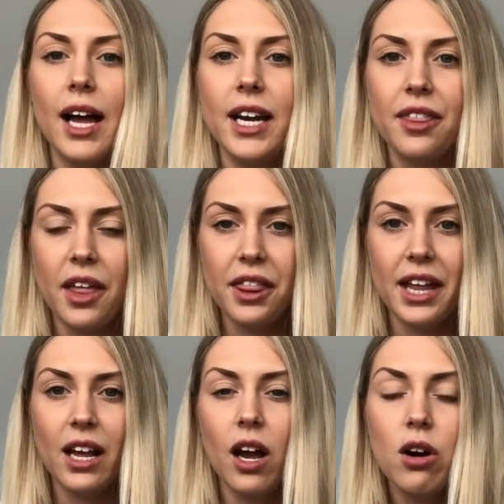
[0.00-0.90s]
Another
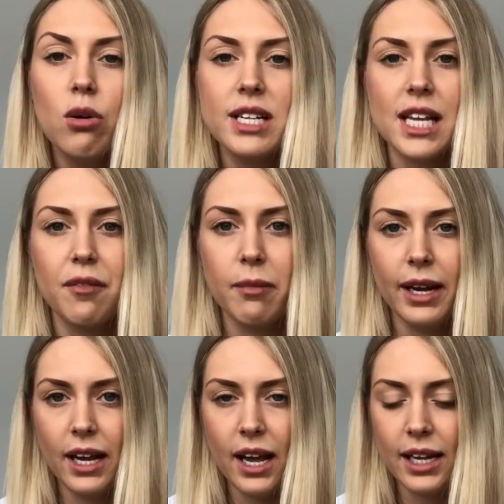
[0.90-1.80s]
thing I always have in
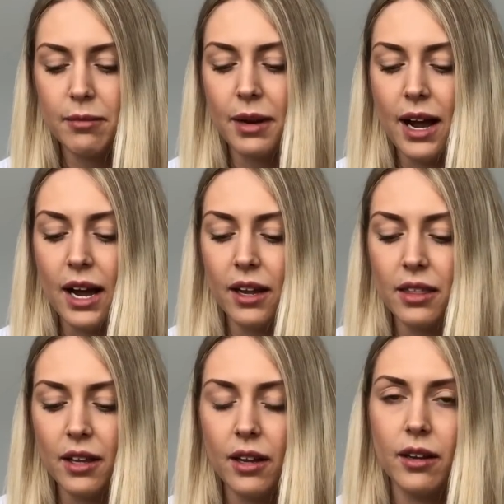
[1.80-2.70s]
my handbag
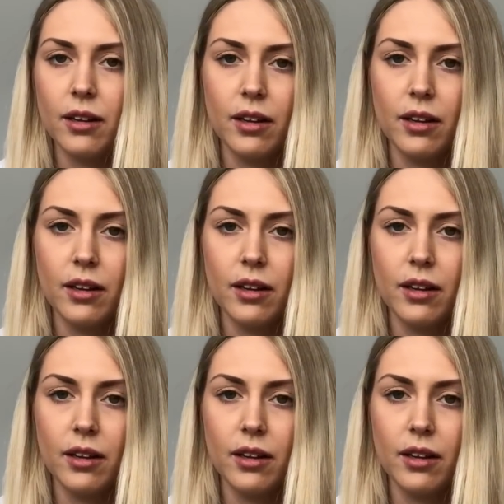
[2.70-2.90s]
that